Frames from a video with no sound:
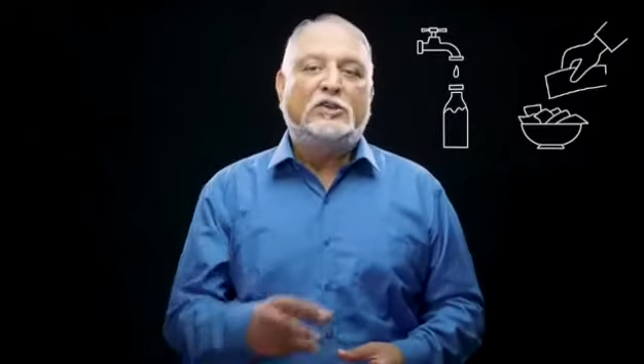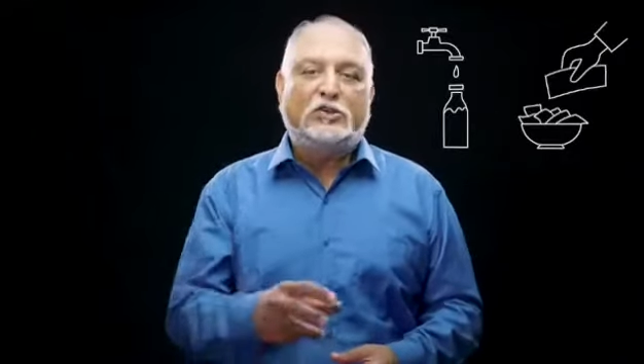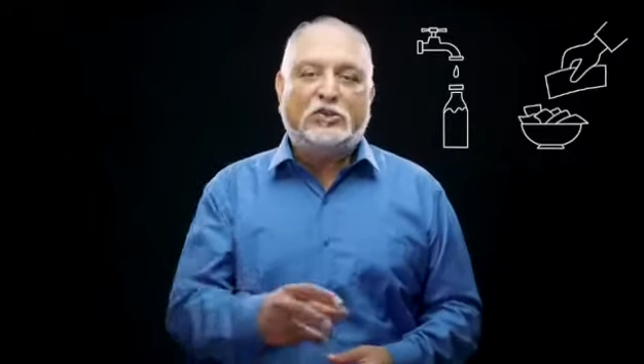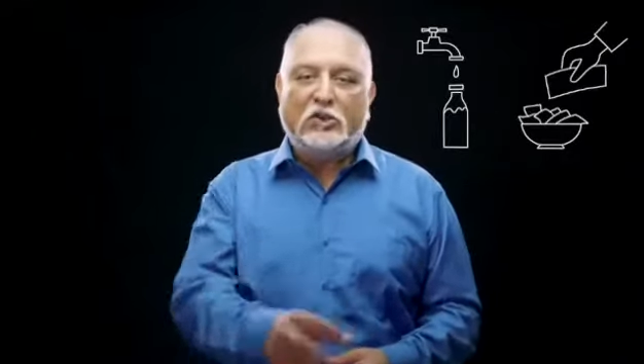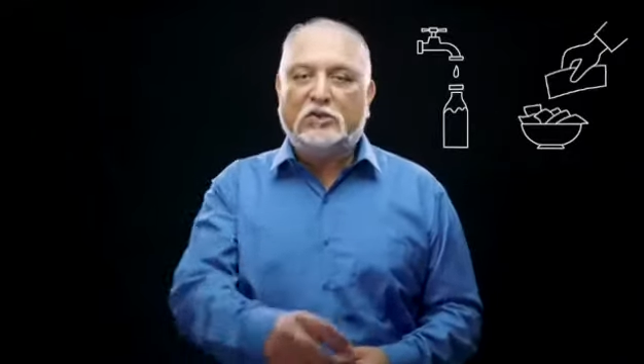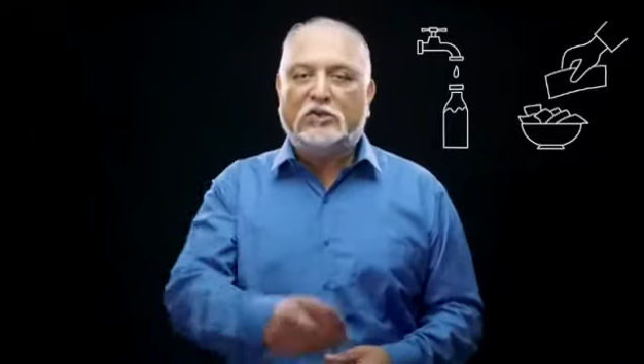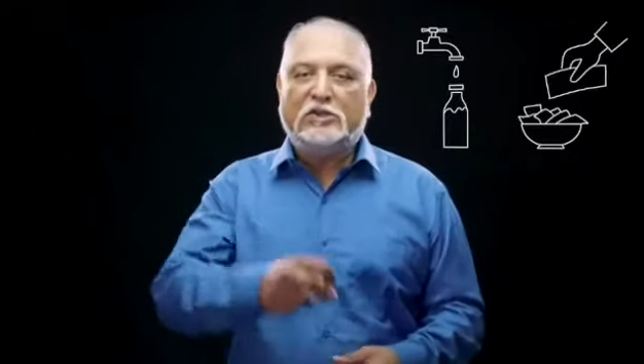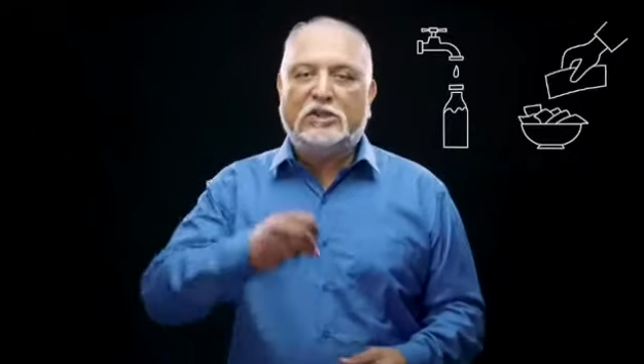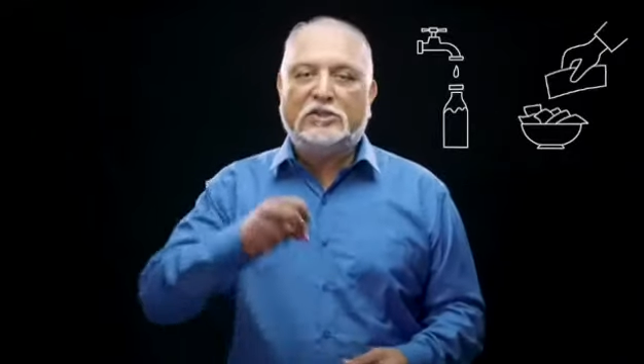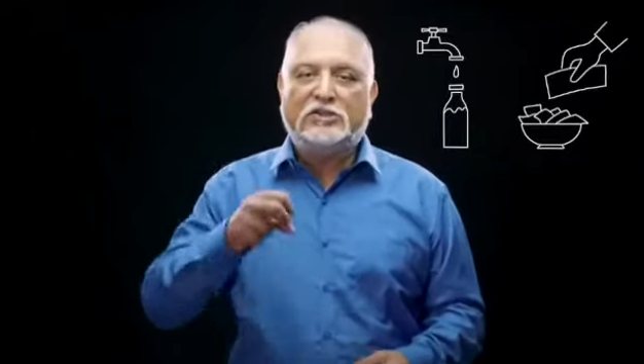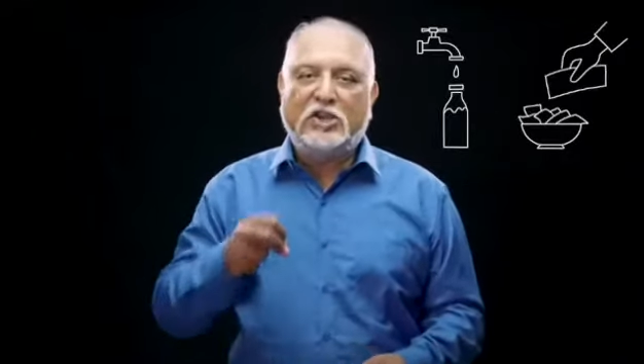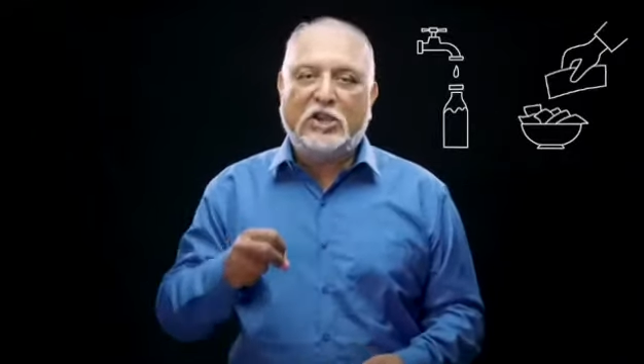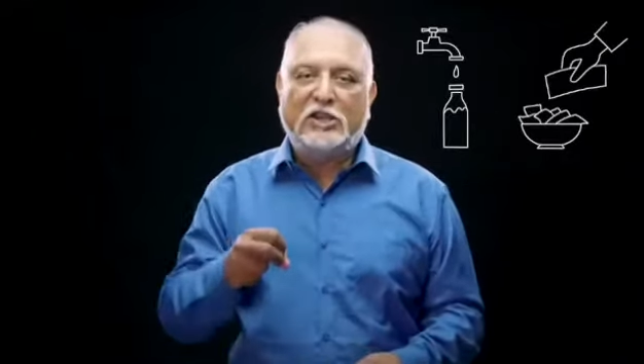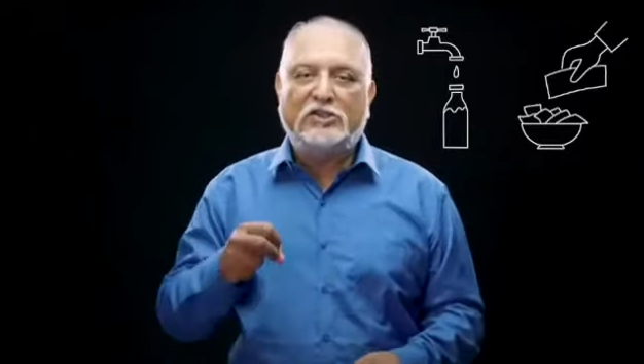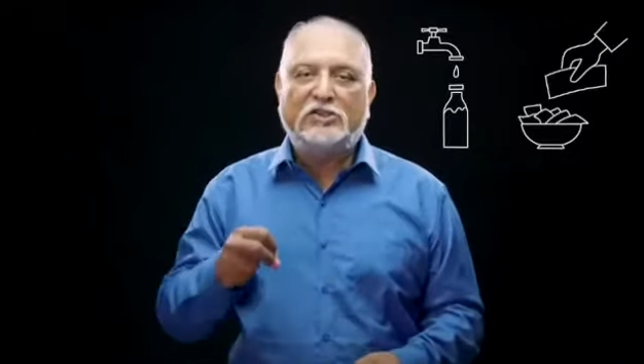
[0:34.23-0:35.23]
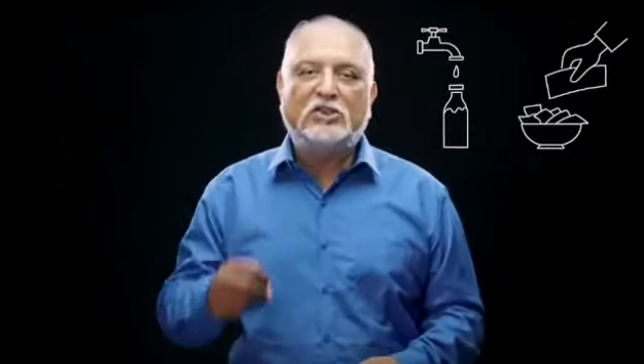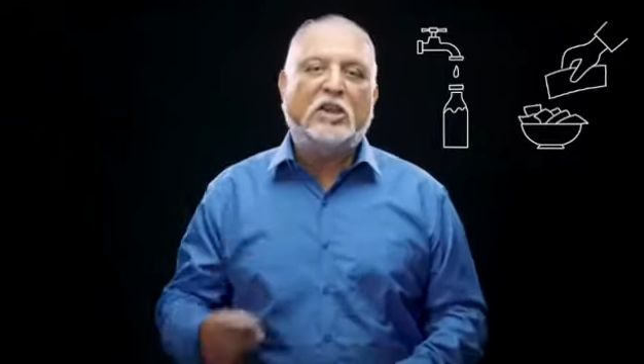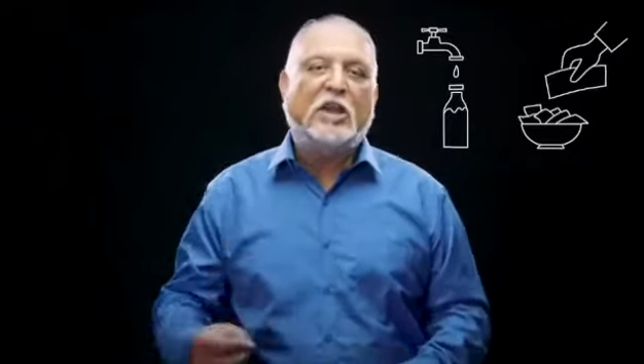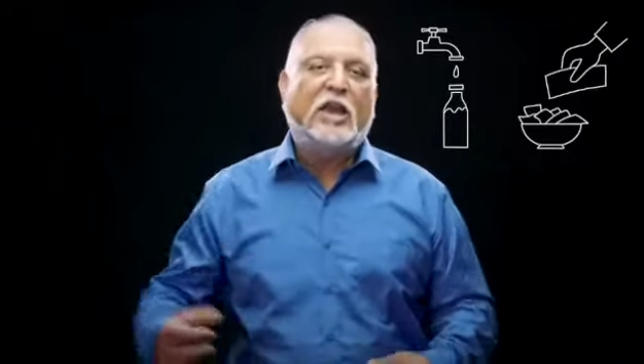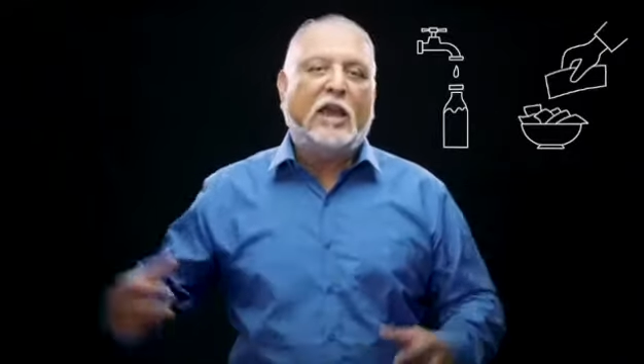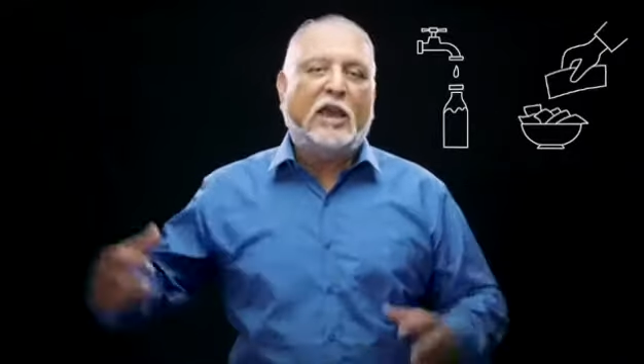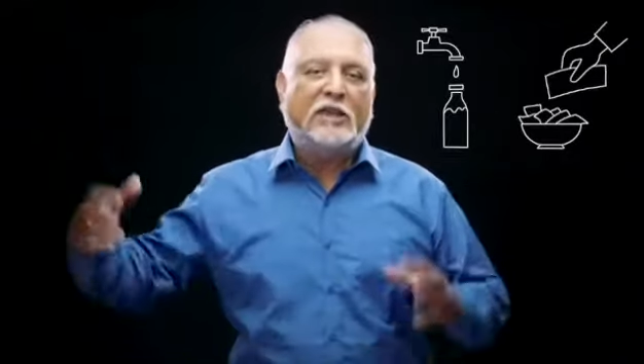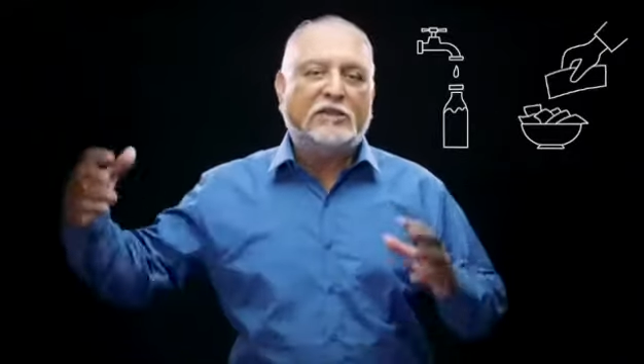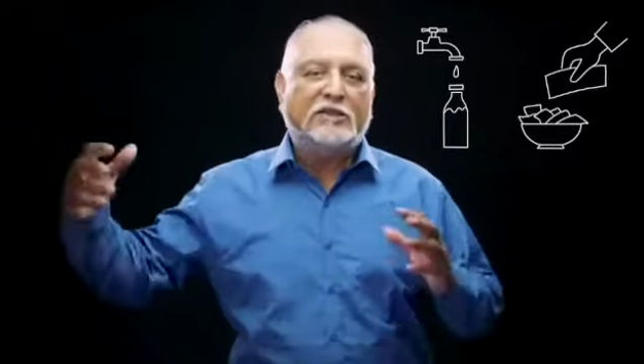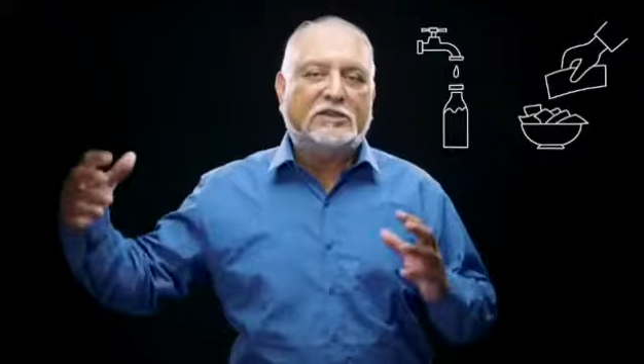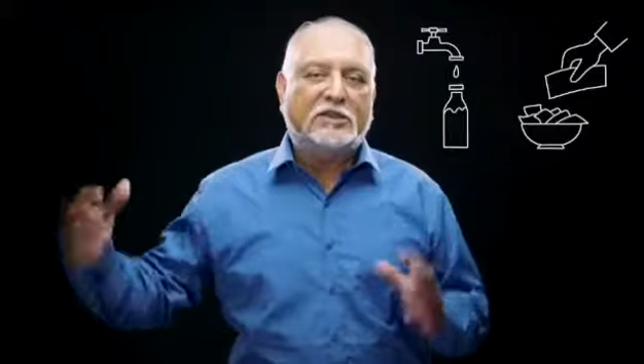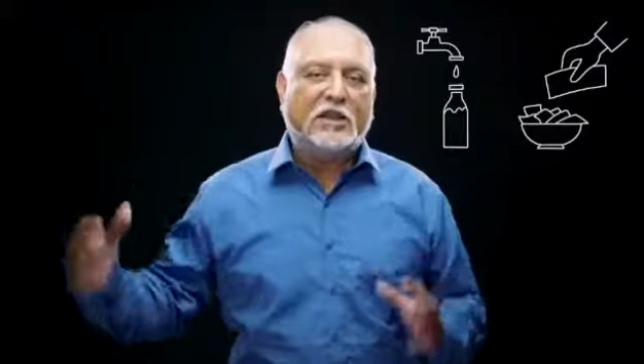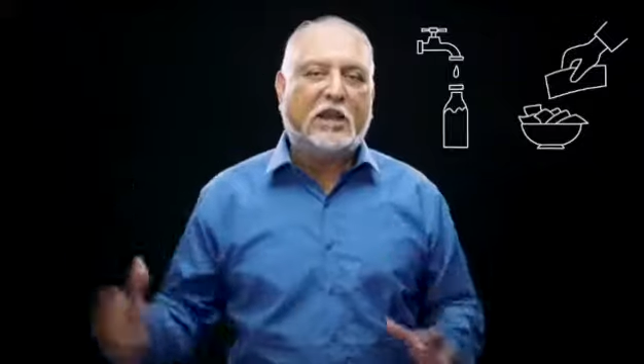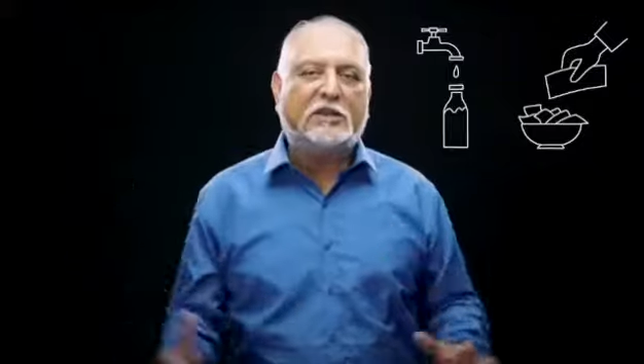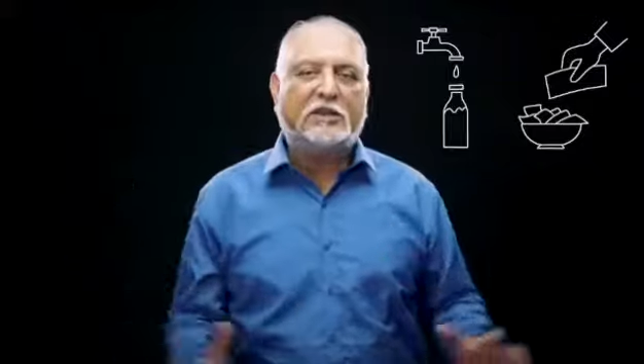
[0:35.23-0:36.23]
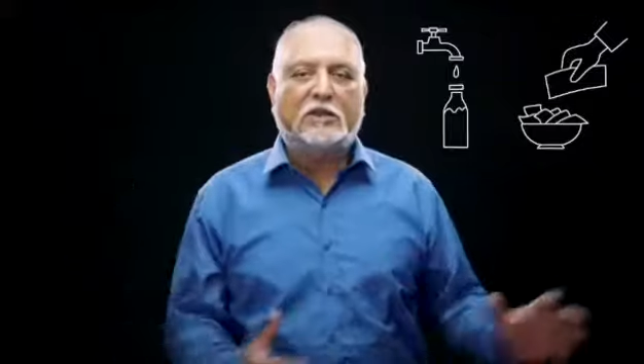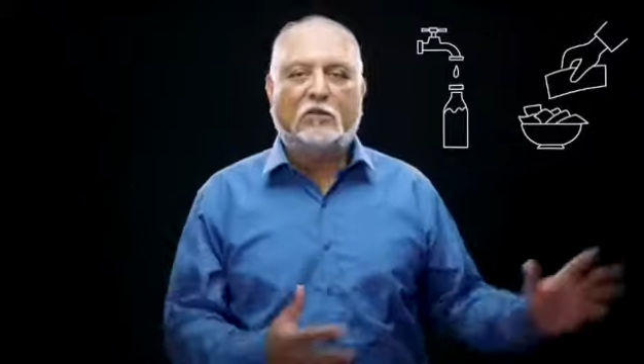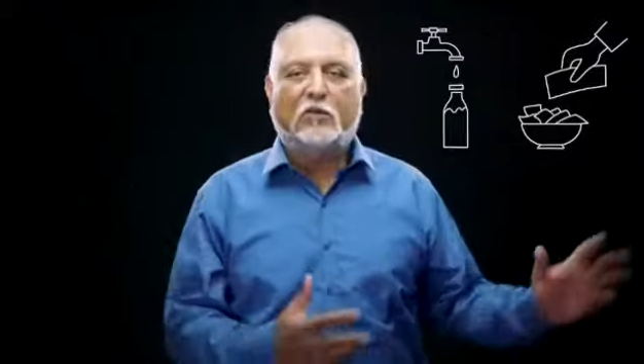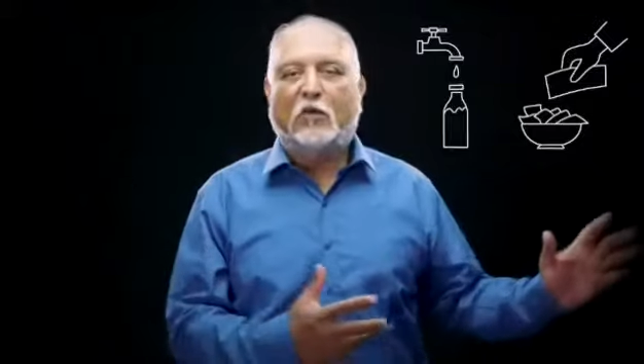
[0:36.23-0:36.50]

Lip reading: took the change and started